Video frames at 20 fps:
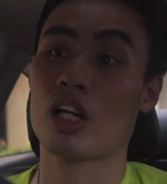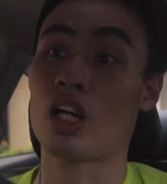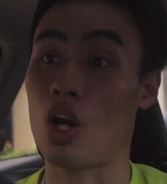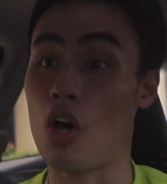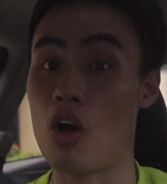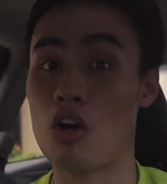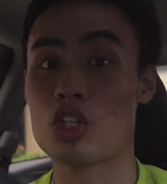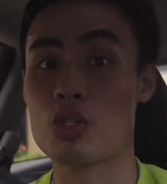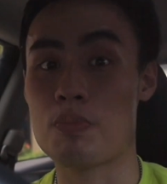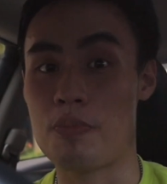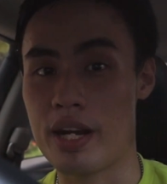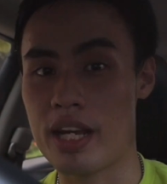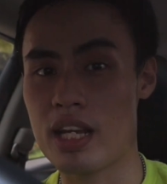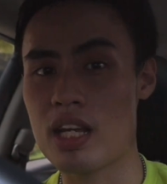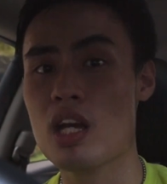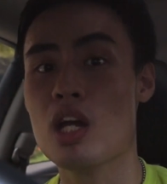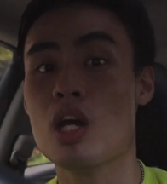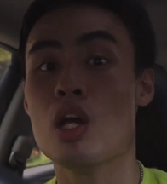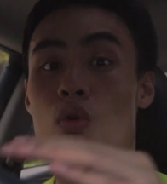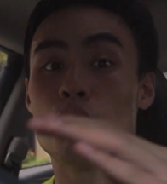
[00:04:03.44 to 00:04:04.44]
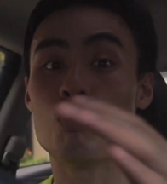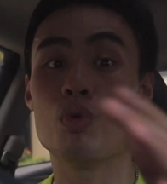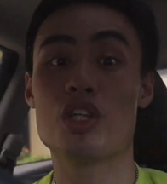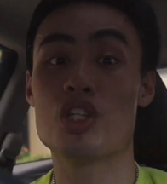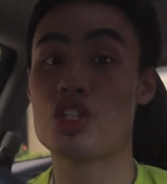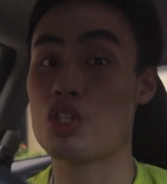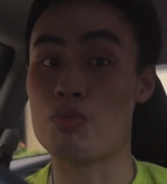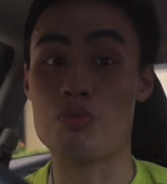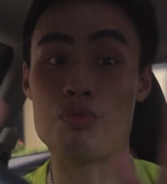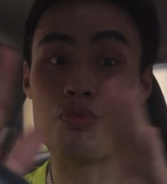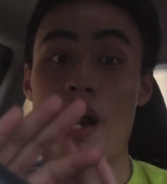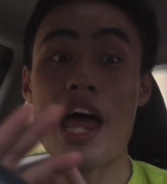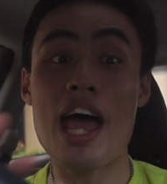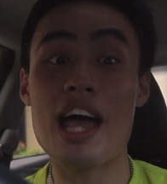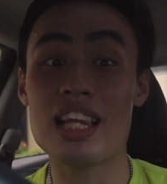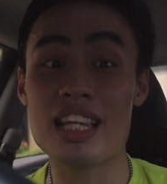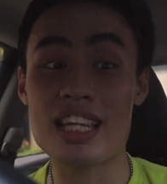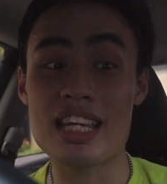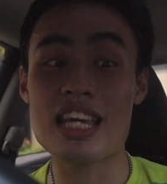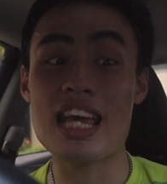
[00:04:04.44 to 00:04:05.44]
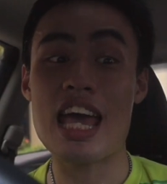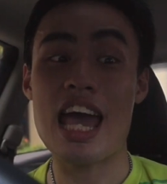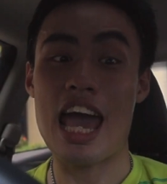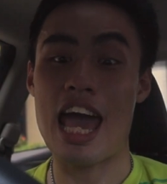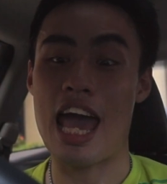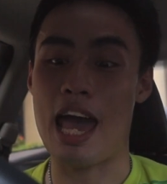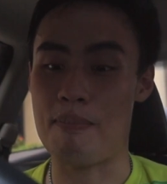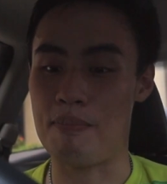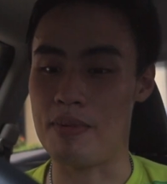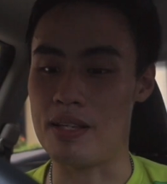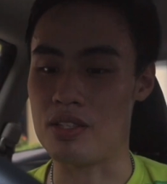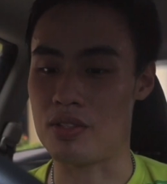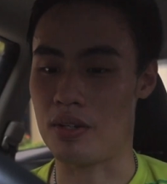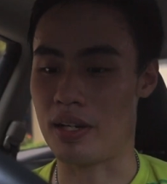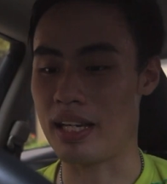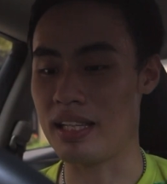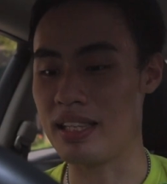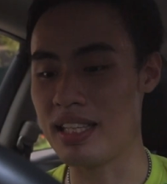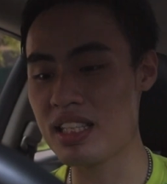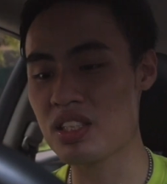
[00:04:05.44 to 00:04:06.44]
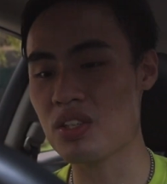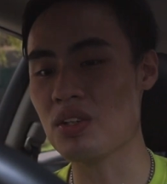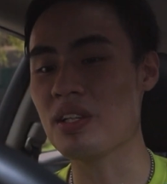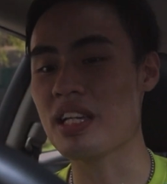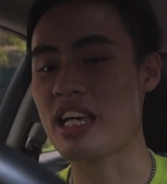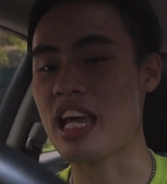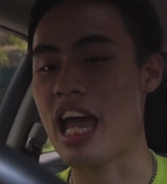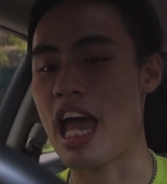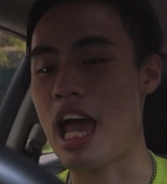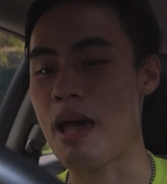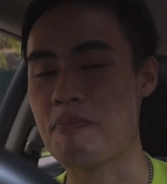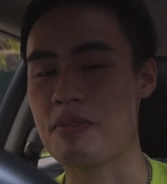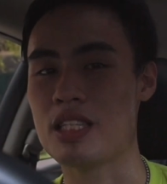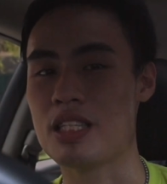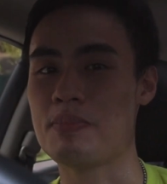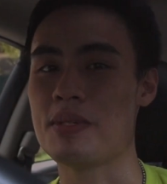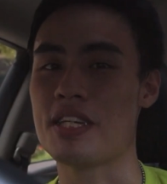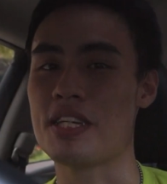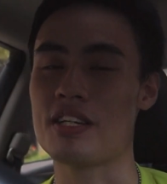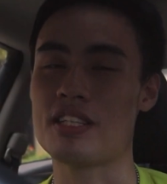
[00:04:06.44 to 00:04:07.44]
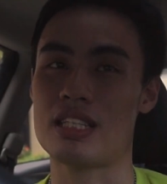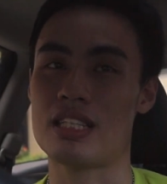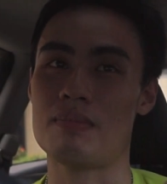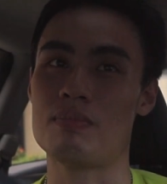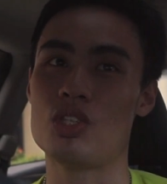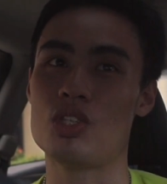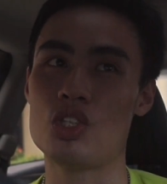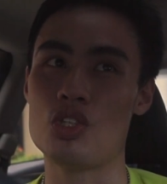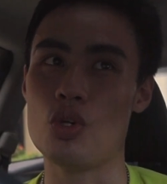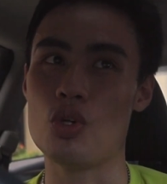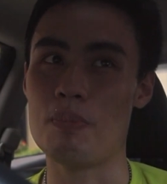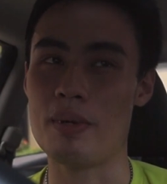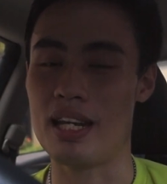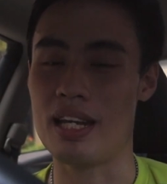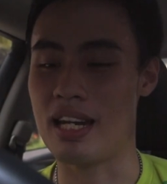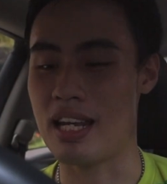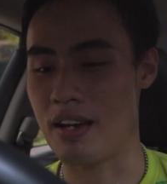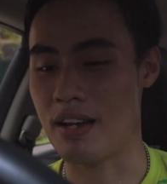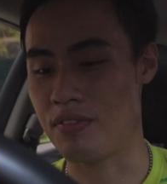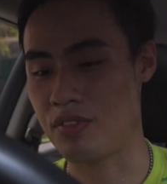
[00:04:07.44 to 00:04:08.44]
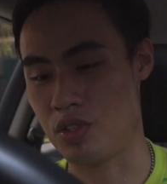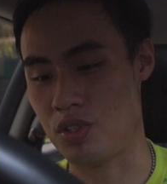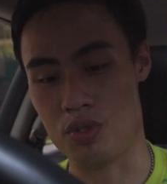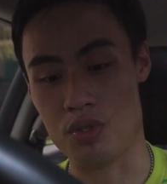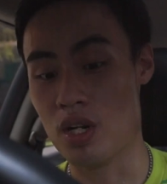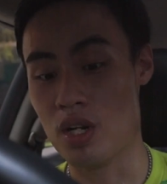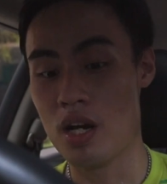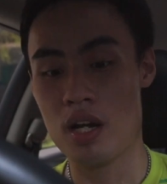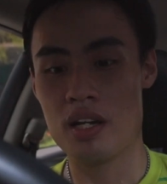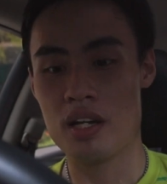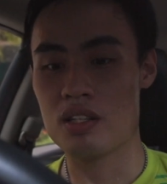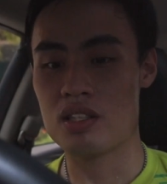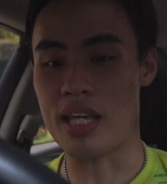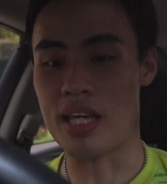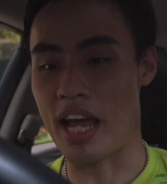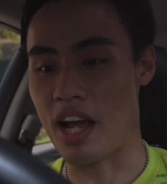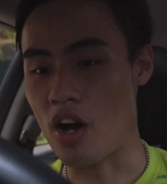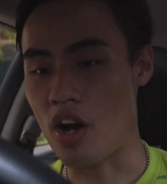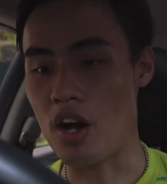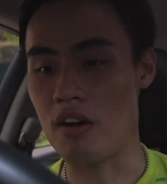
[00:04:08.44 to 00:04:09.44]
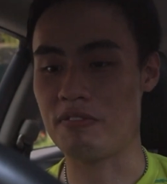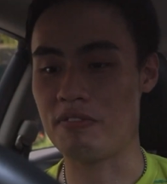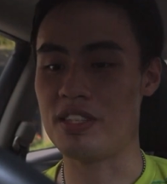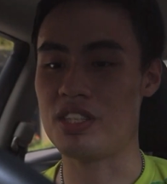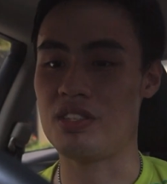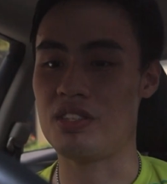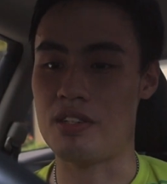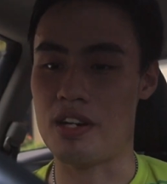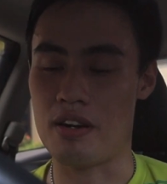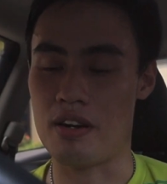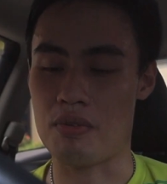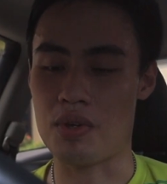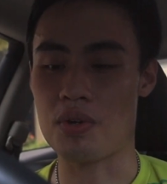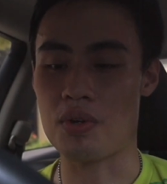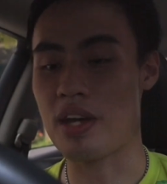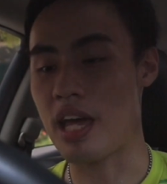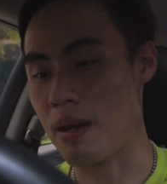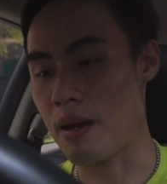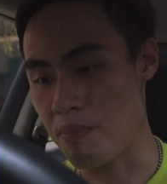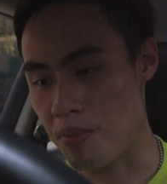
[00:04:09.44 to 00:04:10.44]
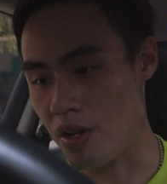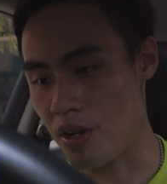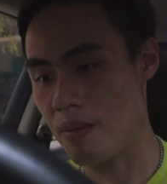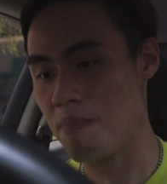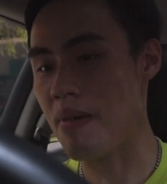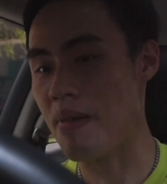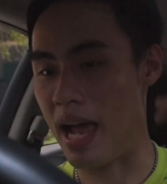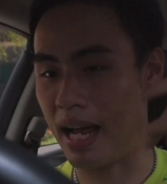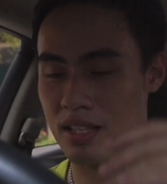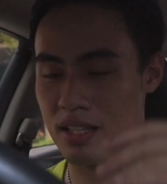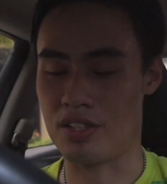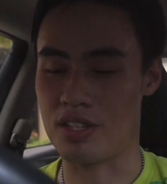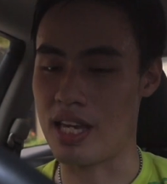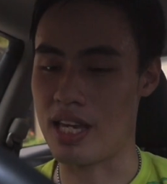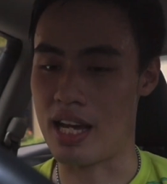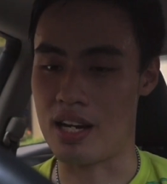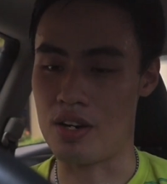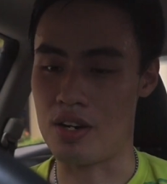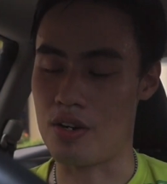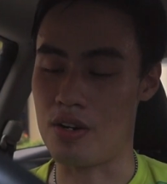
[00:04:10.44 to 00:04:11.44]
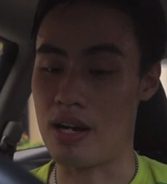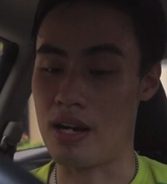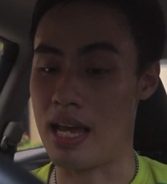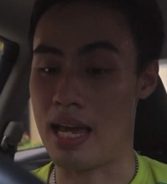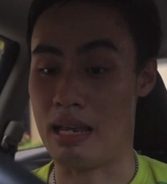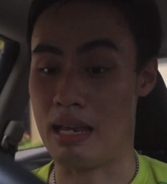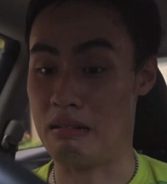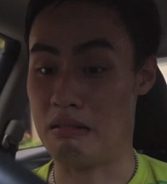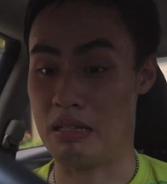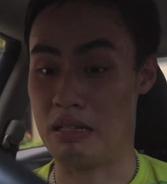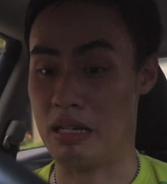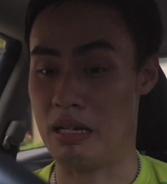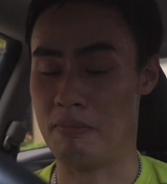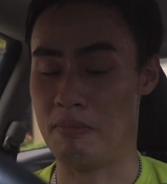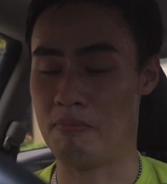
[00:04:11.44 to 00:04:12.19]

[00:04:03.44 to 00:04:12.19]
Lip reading: clock spring, which rarely happens. Okay, this only happens because I'm stupid enough to take off the steering wheel and put it back together, and